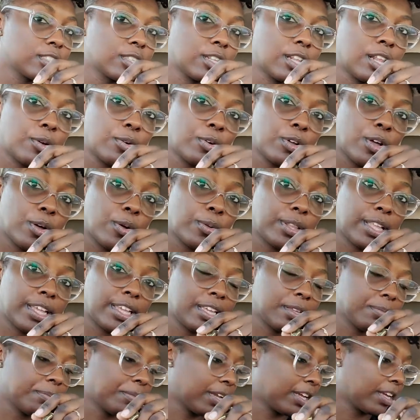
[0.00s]
So that will go
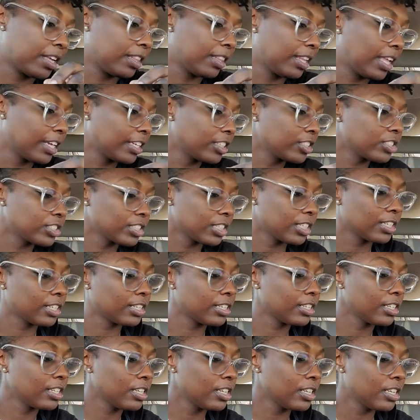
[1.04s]
like in my
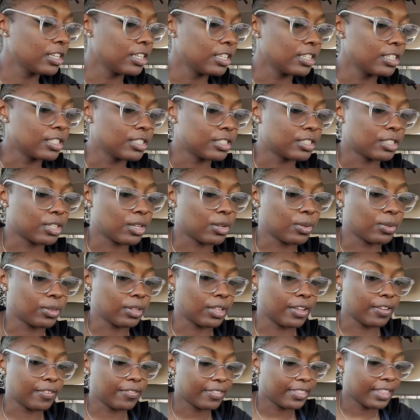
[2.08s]
collection. So
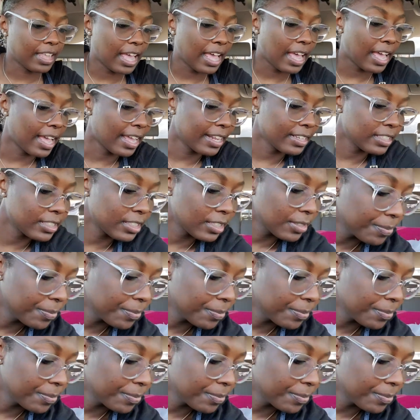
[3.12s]
love that.